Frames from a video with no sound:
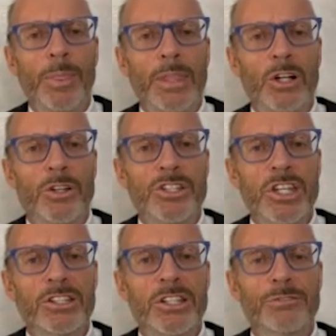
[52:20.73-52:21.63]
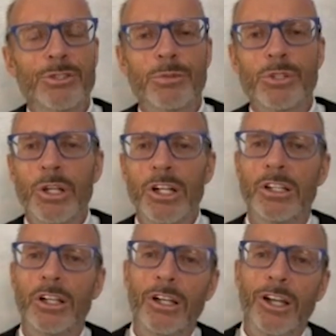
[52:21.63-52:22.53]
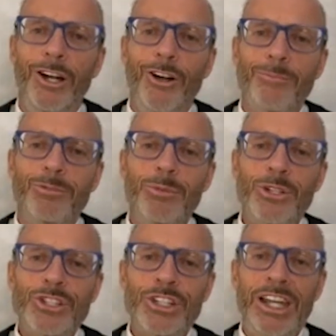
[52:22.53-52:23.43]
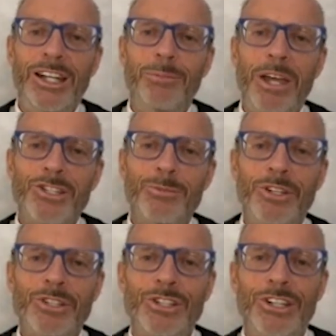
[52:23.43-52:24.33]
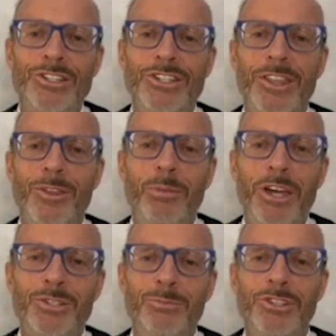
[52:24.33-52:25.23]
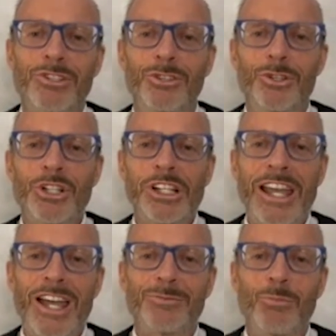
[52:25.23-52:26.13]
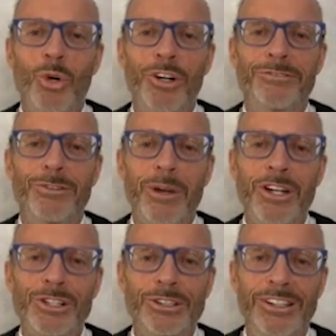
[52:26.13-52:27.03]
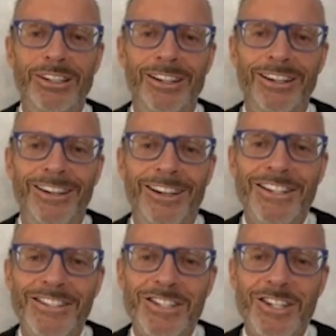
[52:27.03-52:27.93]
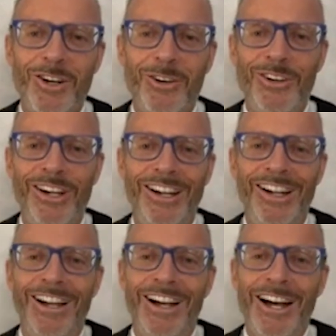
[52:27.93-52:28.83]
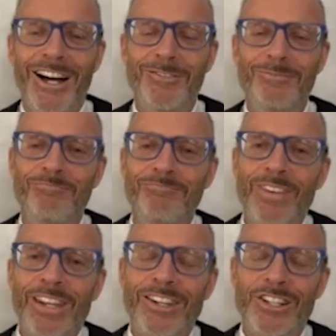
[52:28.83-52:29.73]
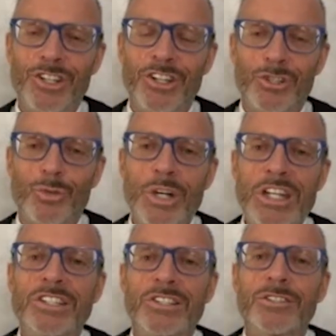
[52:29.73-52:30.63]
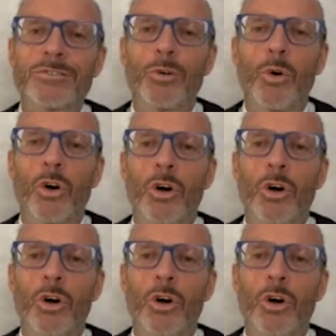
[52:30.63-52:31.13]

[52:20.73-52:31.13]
they say the difference between an optimist and a pessimist is that the pessimist usually has more information. So there's reasons for—